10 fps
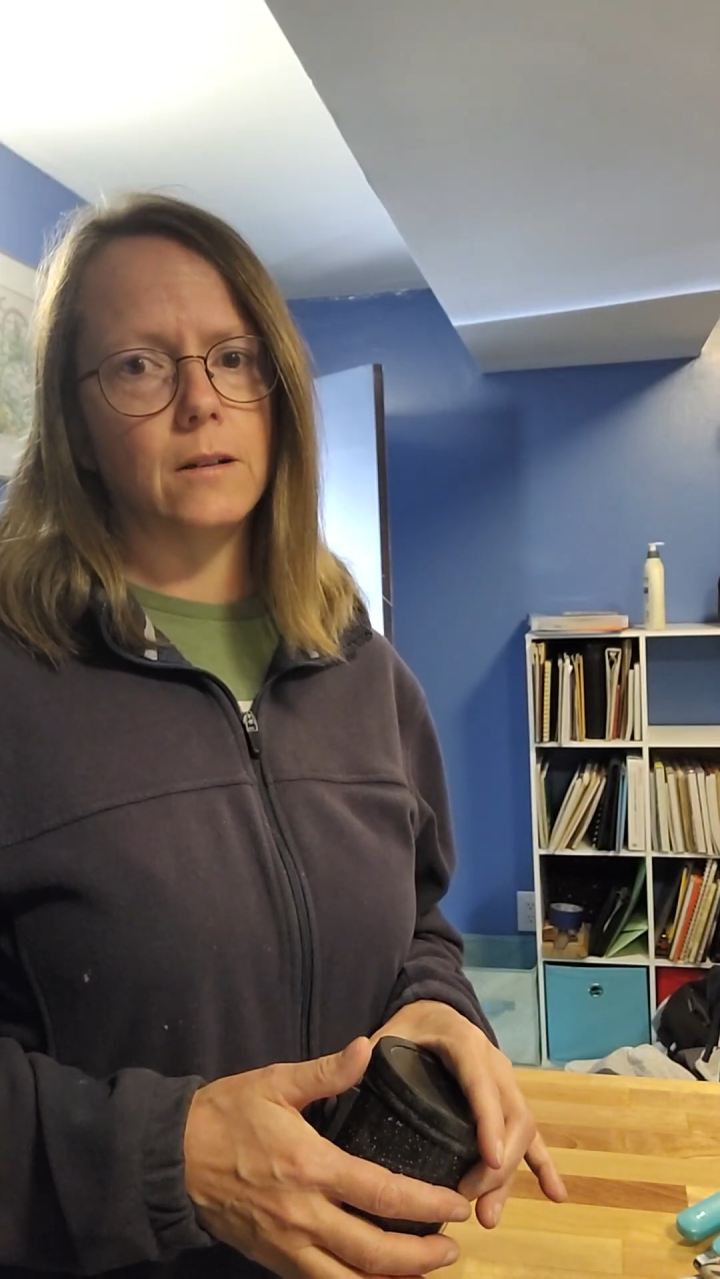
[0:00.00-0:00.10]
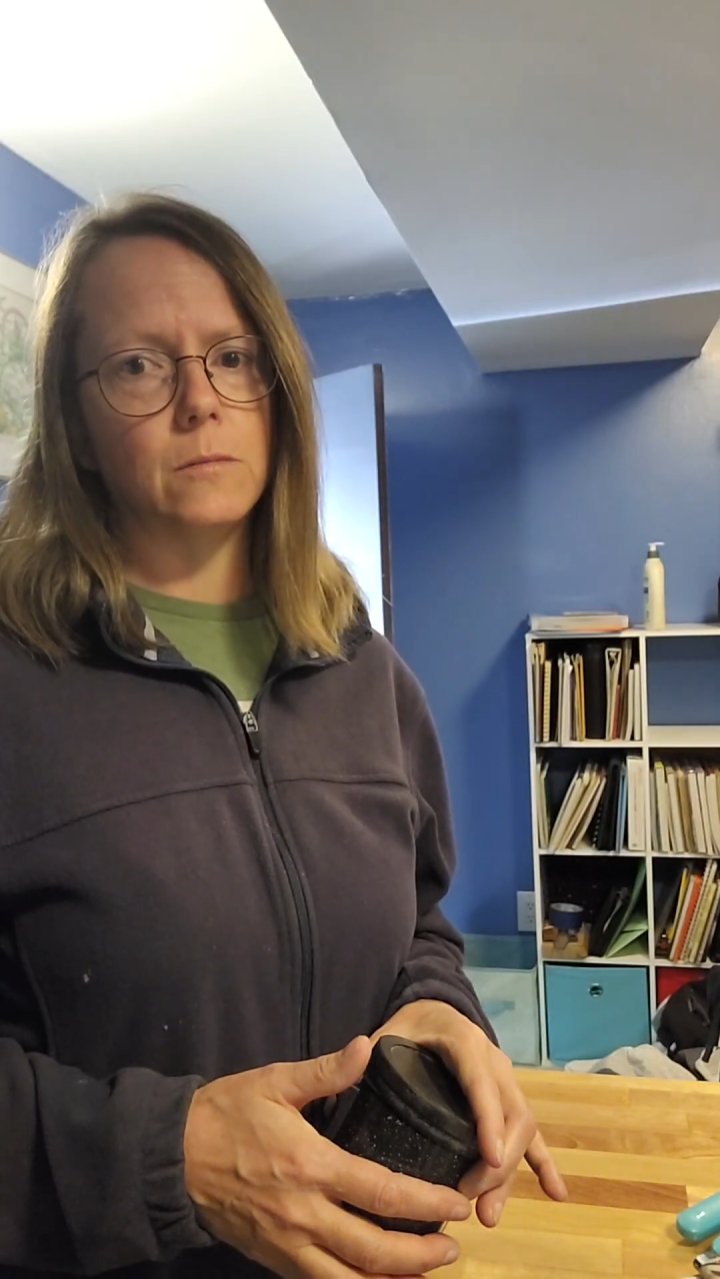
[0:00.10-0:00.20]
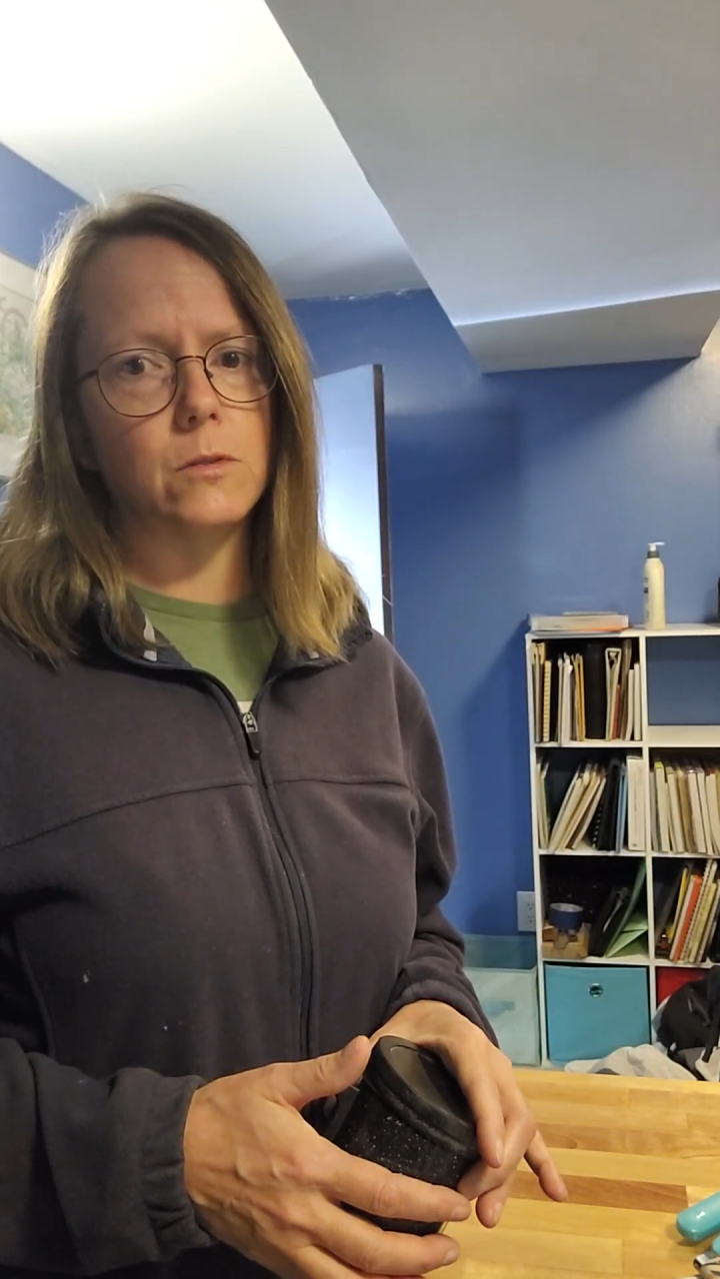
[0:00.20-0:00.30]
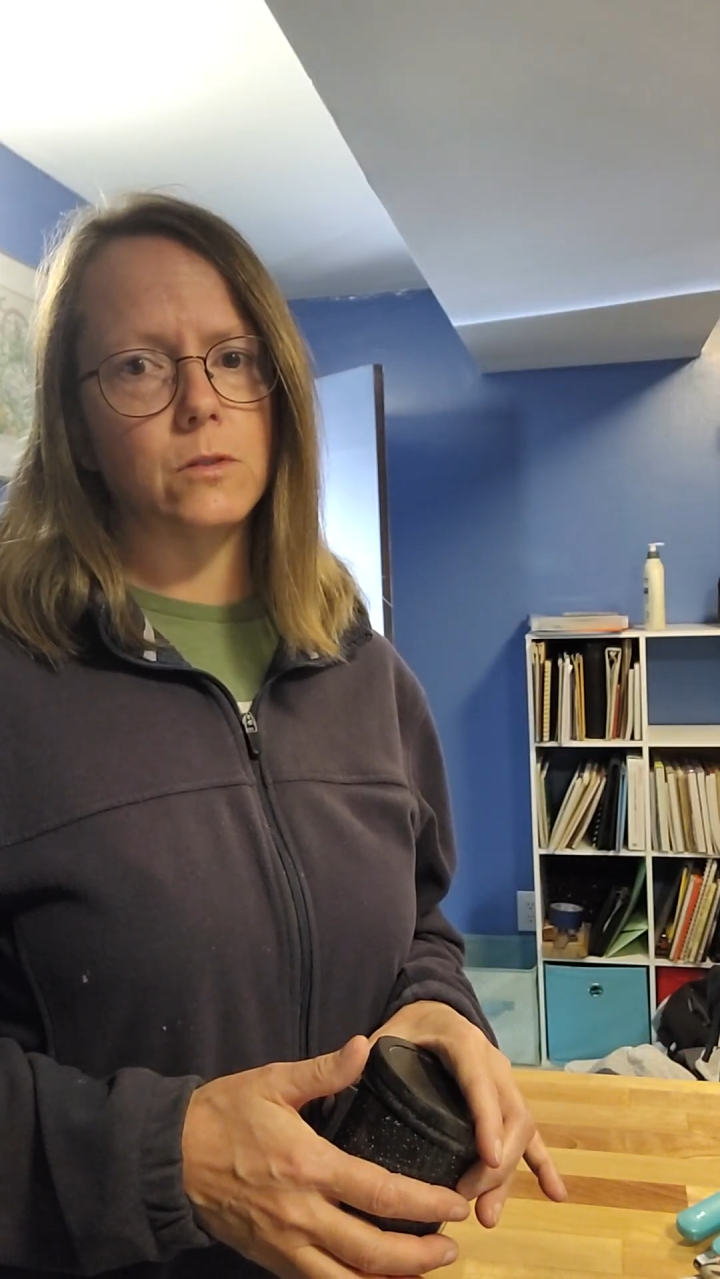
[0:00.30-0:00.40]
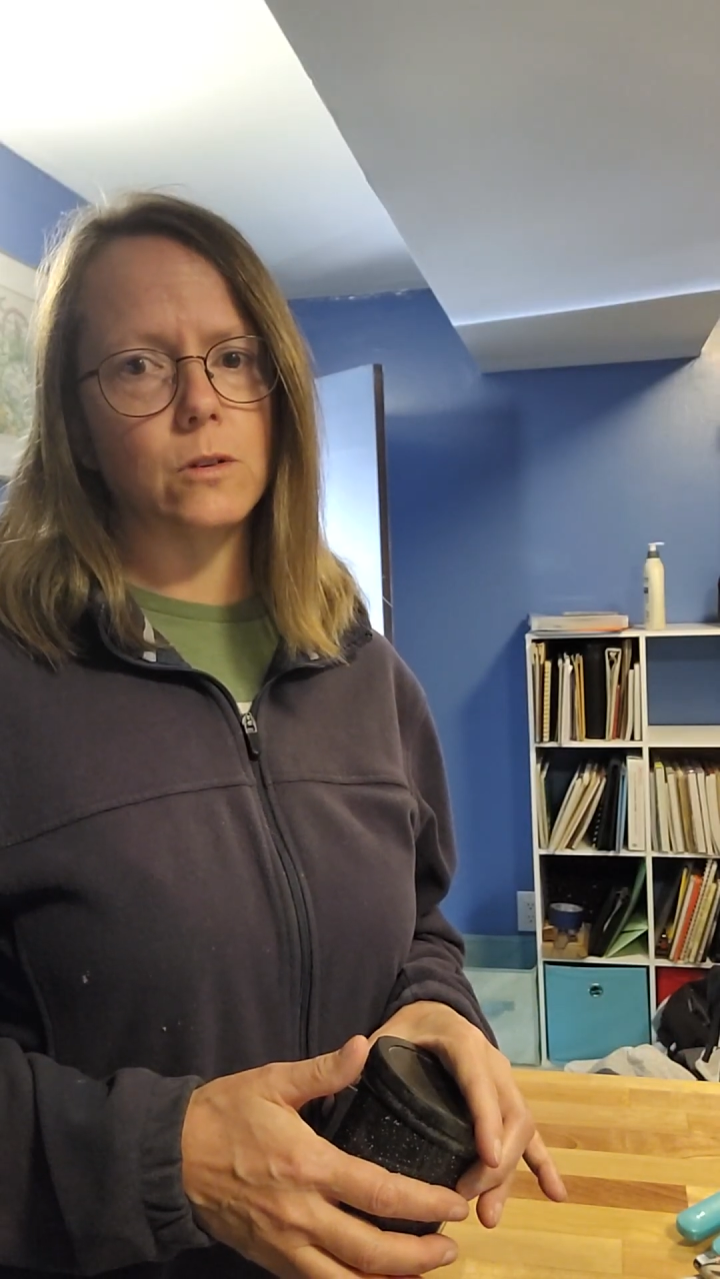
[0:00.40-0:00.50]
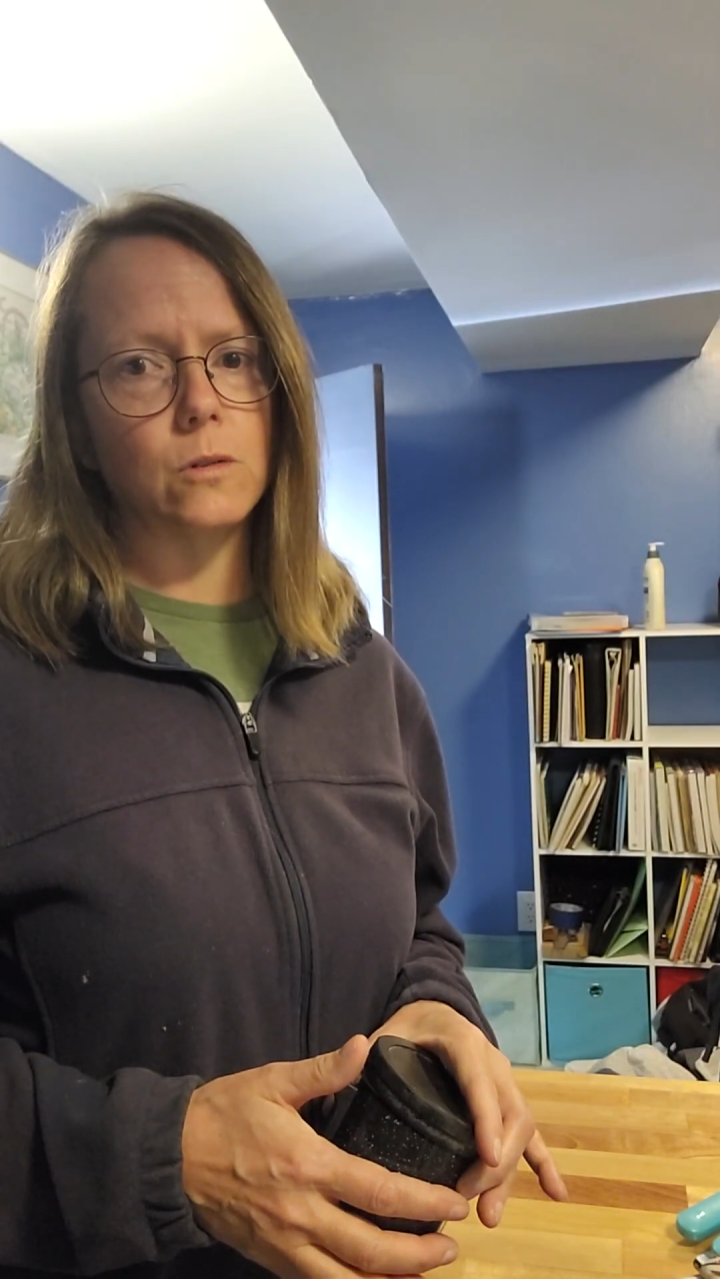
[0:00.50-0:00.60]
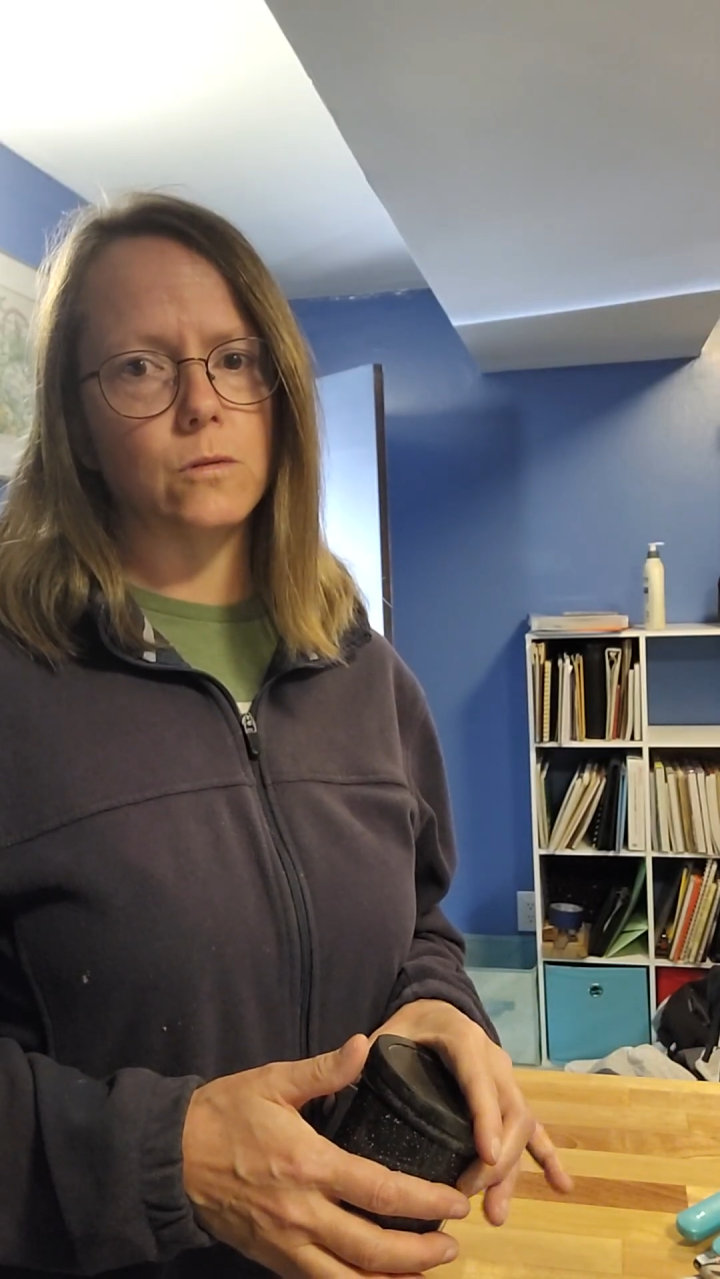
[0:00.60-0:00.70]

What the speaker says: So